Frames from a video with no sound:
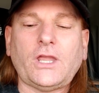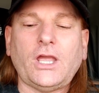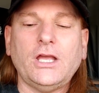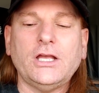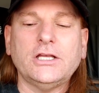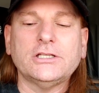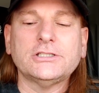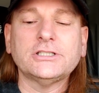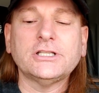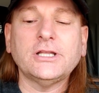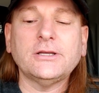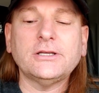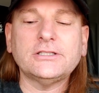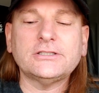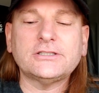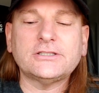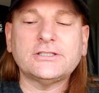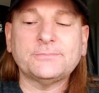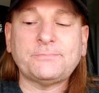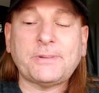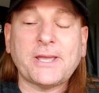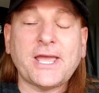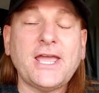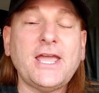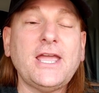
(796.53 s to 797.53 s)

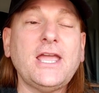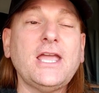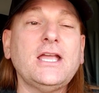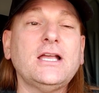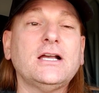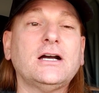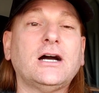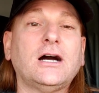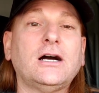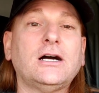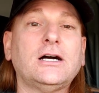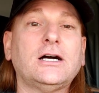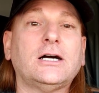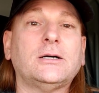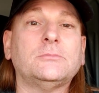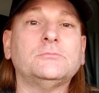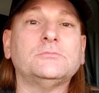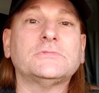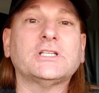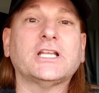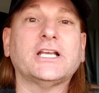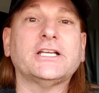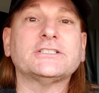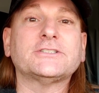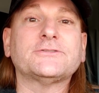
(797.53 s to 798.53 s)
The pay,
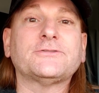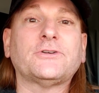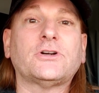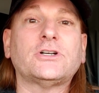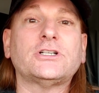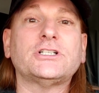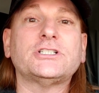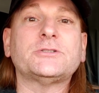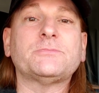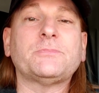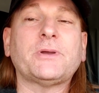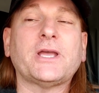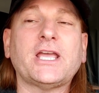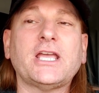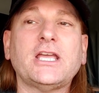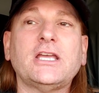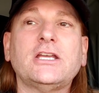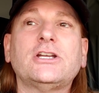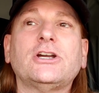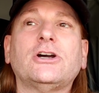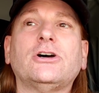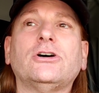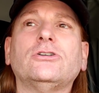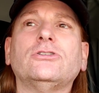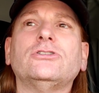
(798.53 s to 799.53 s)
as far as pay
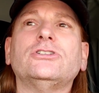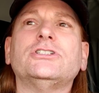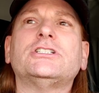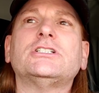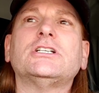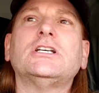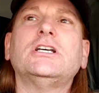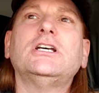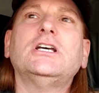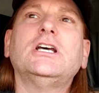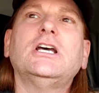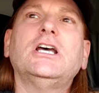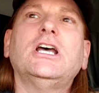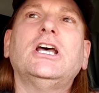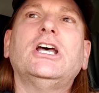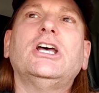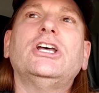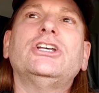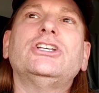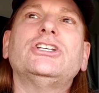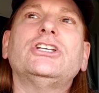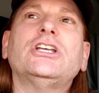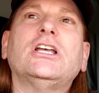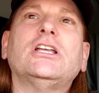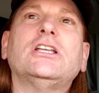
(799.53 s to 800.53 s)
goes,
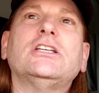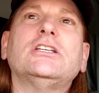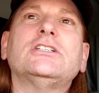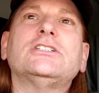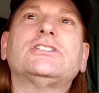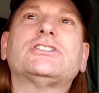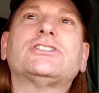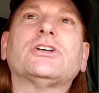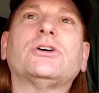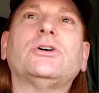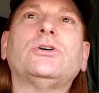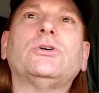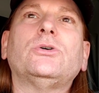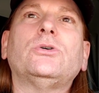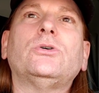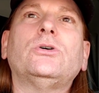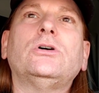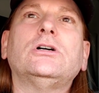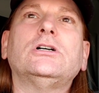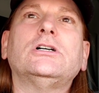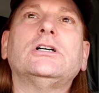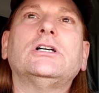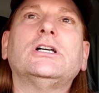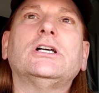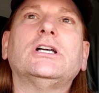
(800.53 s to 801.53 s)
so,
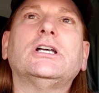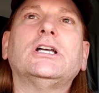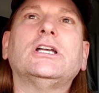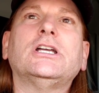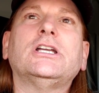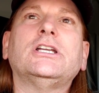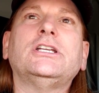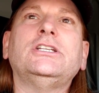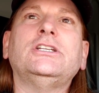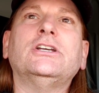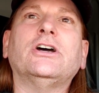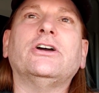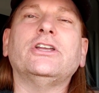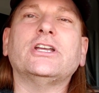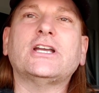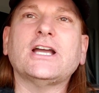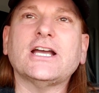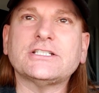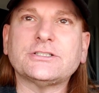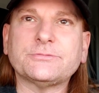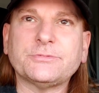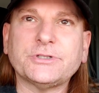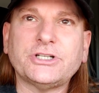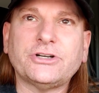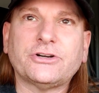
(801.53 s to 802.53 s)
you know, you
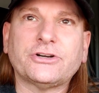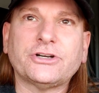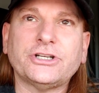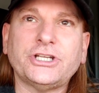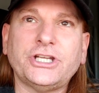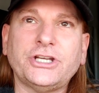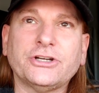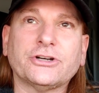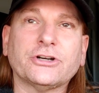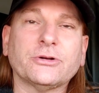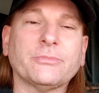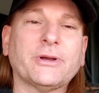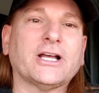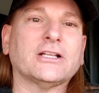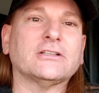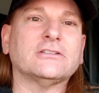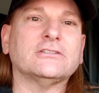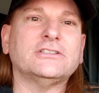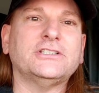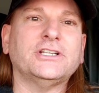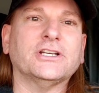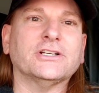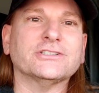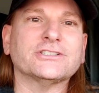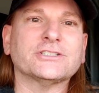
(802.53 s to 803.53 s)
guys have been hearing about,
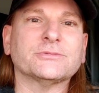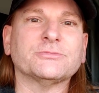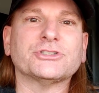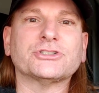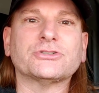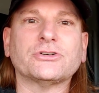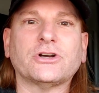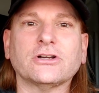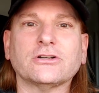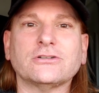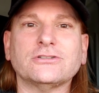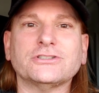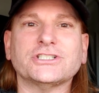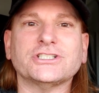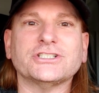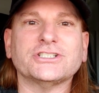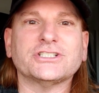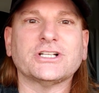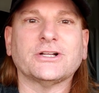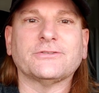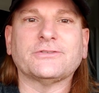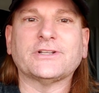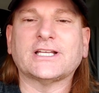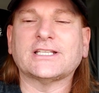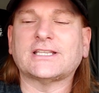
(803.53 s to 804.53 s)
you know, some struggles and
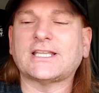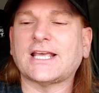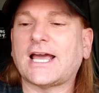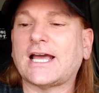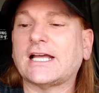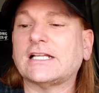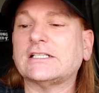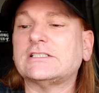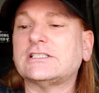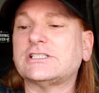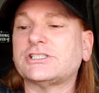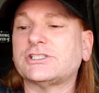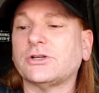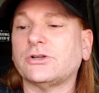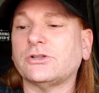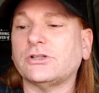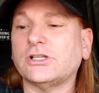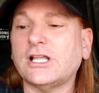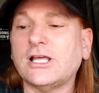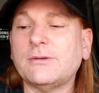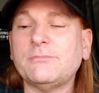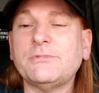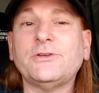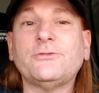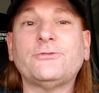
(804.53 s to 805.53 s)
stuff like that. So
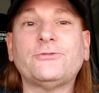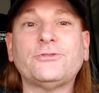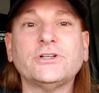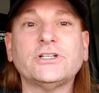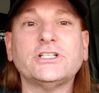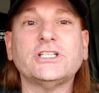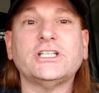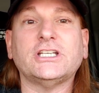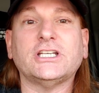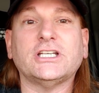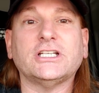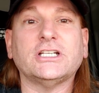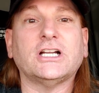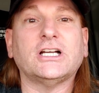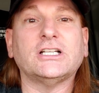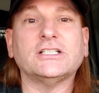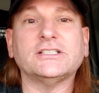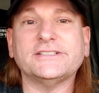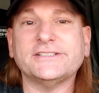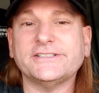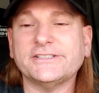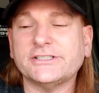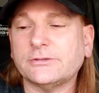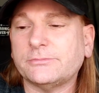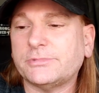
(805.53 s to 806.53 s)
let me fill you in a
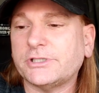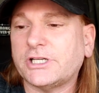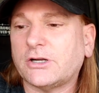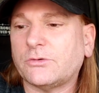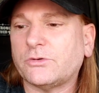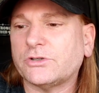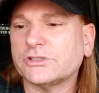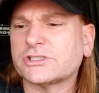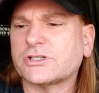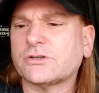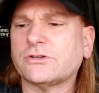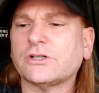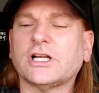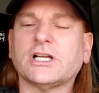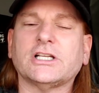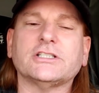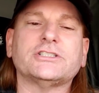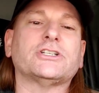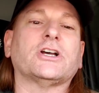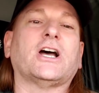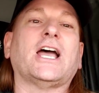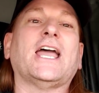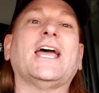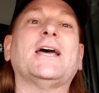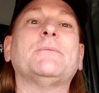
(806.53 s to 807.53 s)
little bit on what's going on.
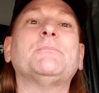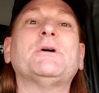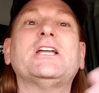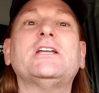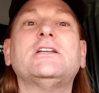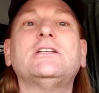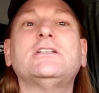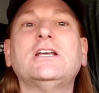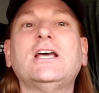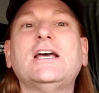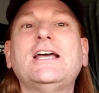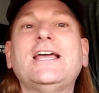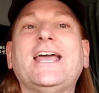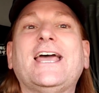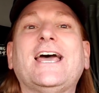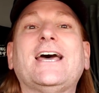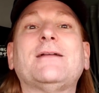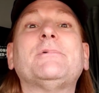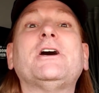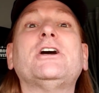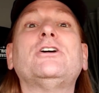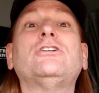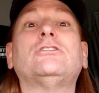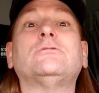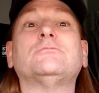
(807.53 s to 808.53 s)
So I had my
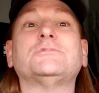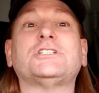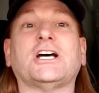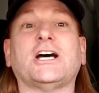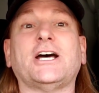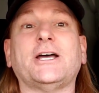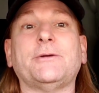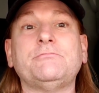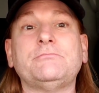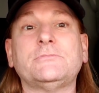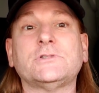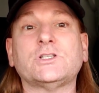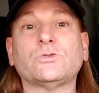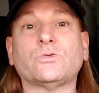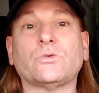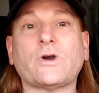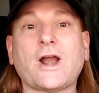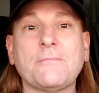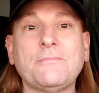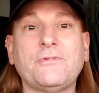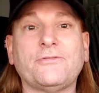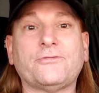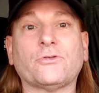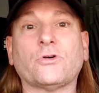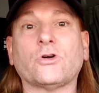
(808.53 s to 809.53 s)
home time
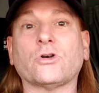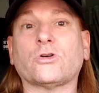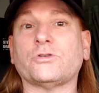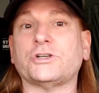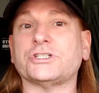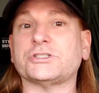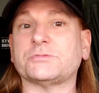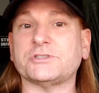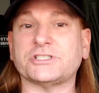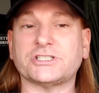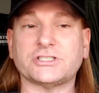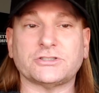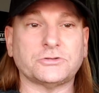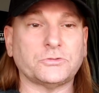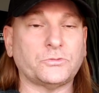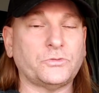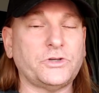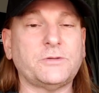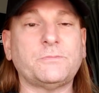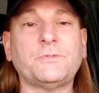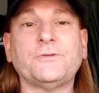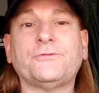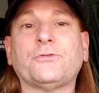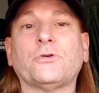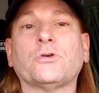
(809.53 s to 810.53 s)
right before Christmas, the
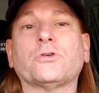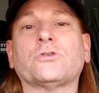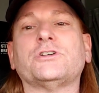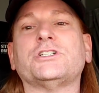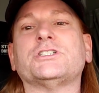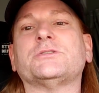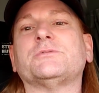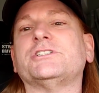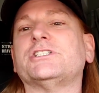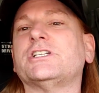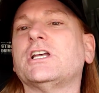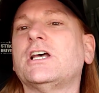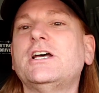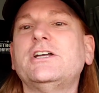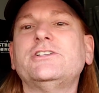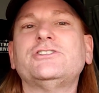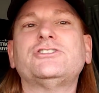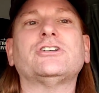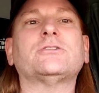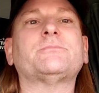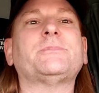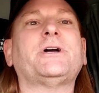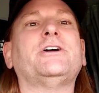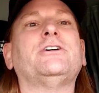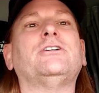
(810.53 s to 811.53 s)
week before Christmas.
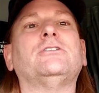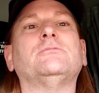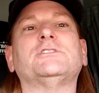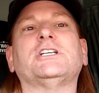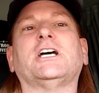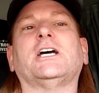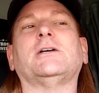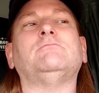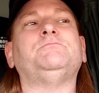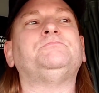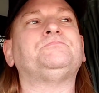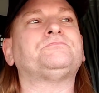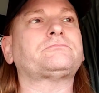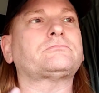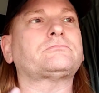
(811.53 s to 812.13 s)
Took my home time.